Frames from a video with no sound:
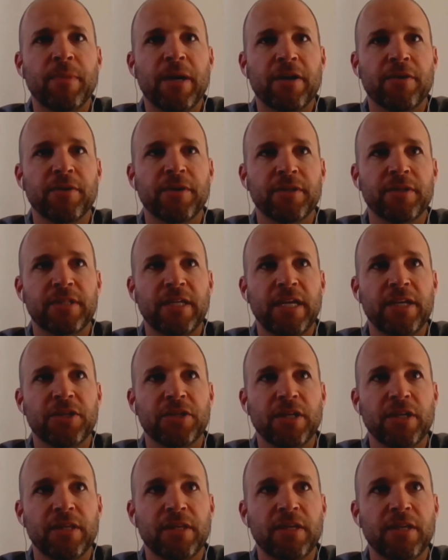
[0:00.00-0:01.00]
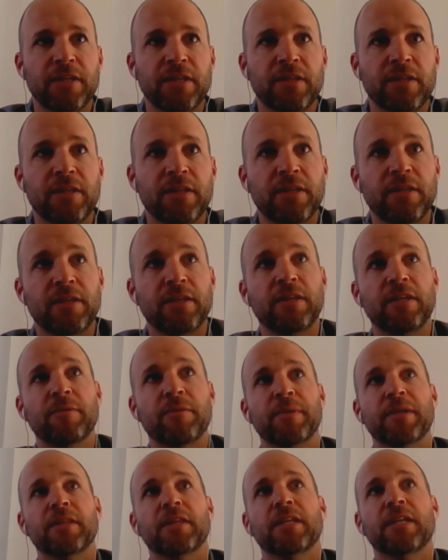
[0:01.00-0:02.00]
democratization, that the
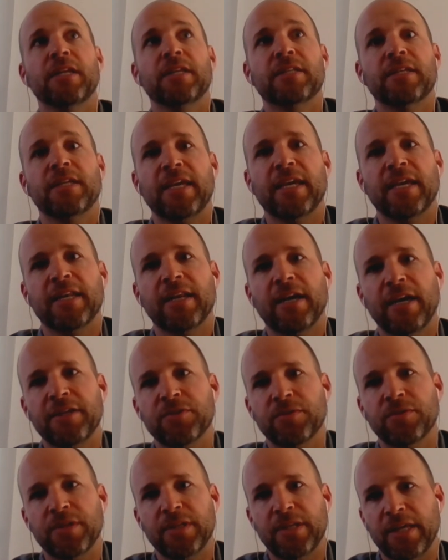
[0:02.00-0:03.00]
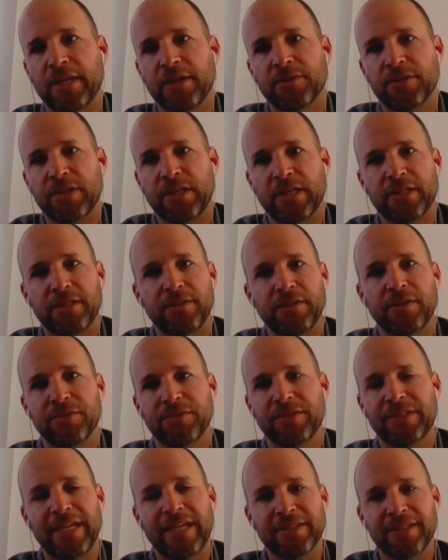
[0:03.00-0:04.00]
ability to get hydrogen energy into
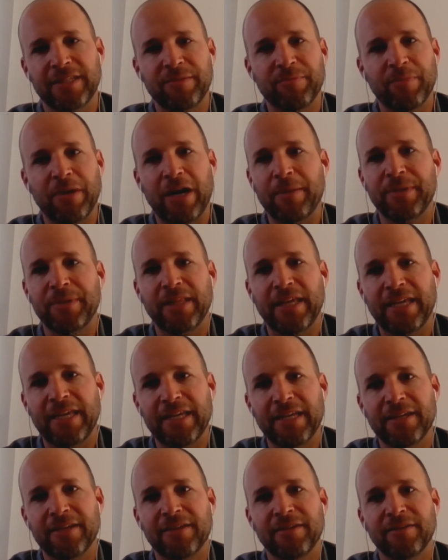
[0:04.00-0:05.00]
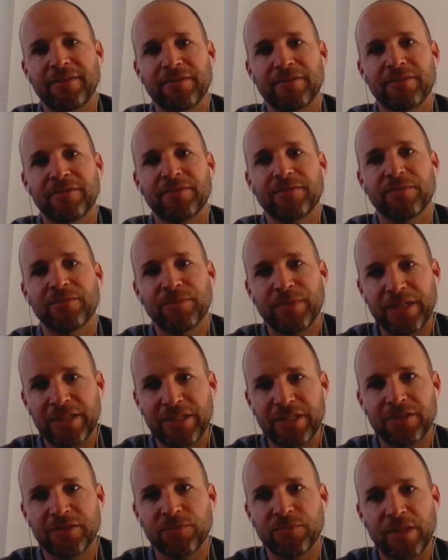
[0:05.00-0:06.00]
those densely populated
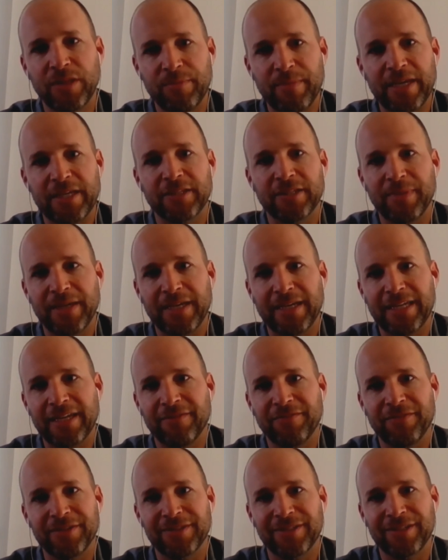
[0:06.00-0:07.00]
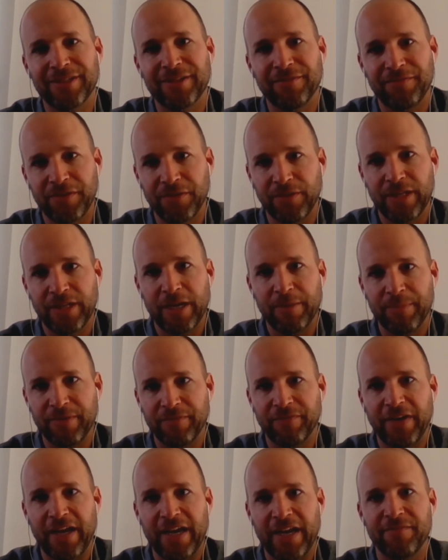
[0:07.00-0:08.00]
regions really makes a big difference, you know, fueling up
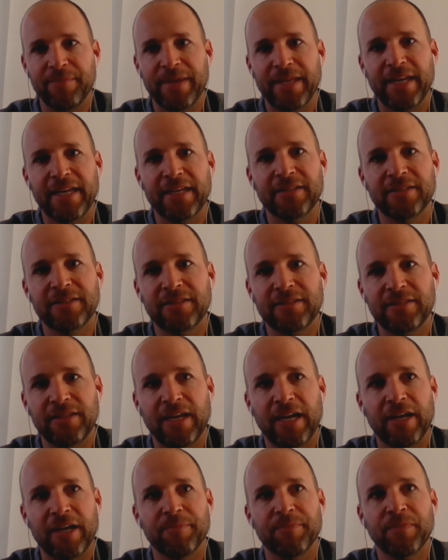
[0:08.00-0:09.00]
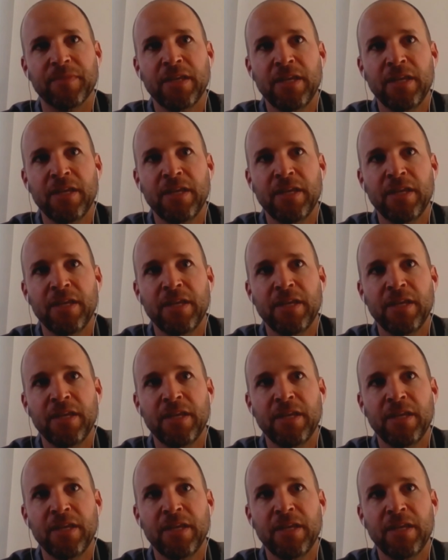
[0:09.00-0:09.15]
in 5 minutes.